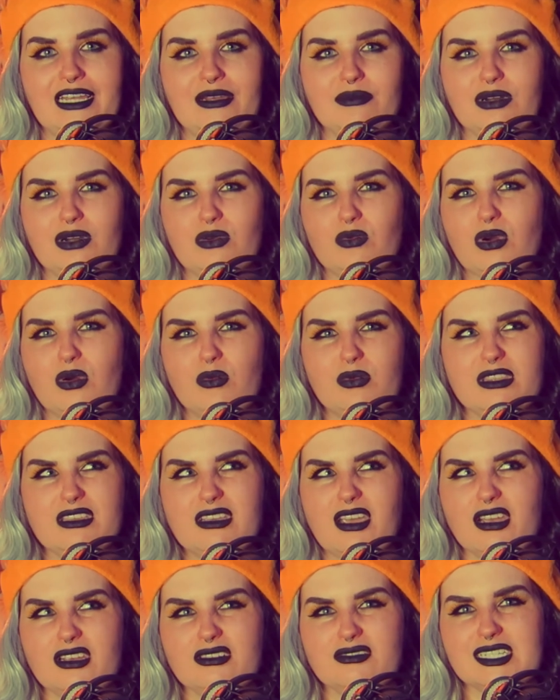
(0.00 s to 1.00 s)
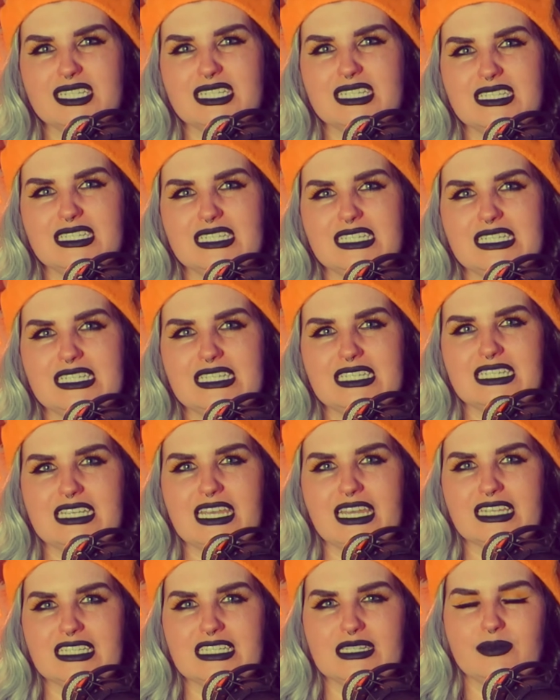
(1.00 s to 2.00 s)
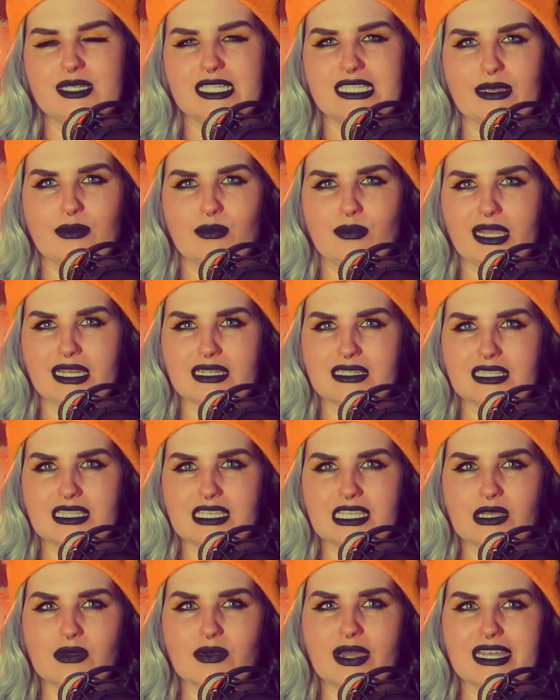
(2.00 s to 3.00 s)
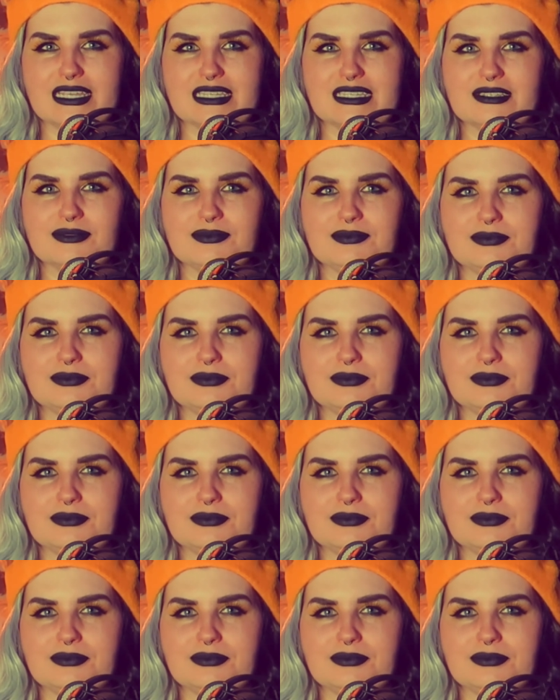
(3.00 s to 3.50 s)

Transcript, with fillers: But what with COVID, he's yet to be sent back to the US.